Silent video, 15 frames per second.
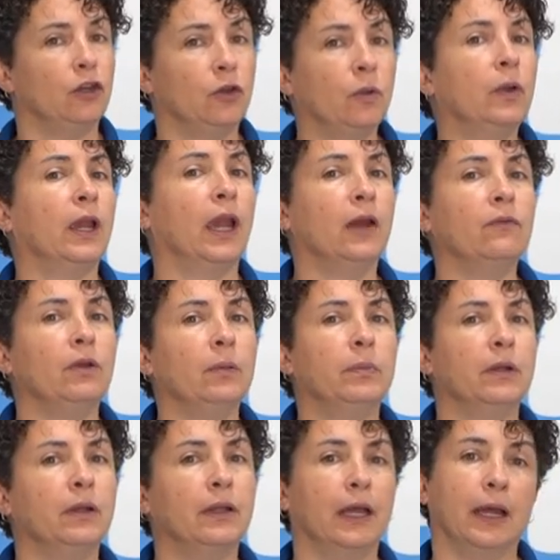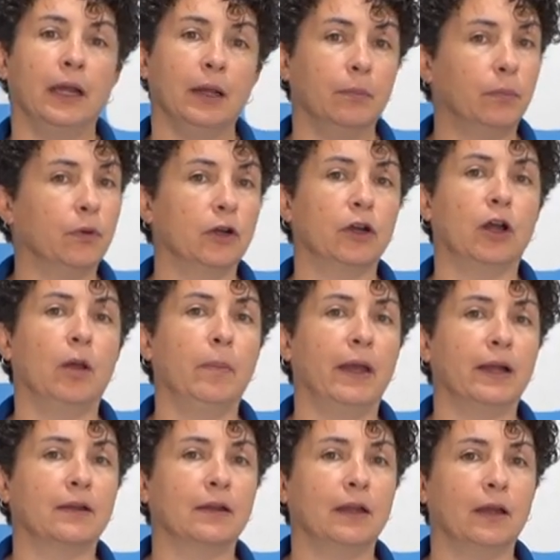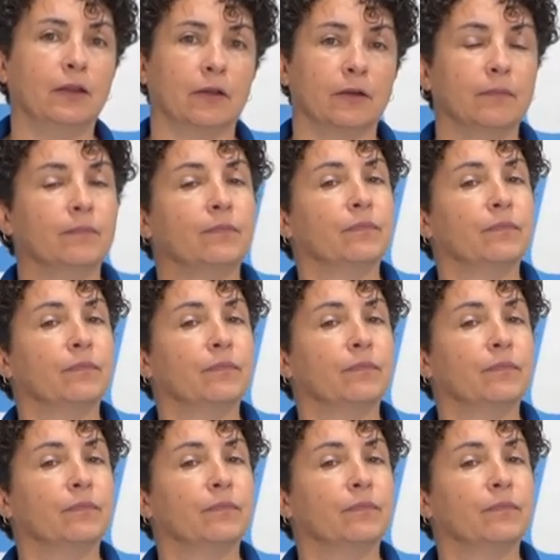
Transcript: you can rebuild that and put it all back together.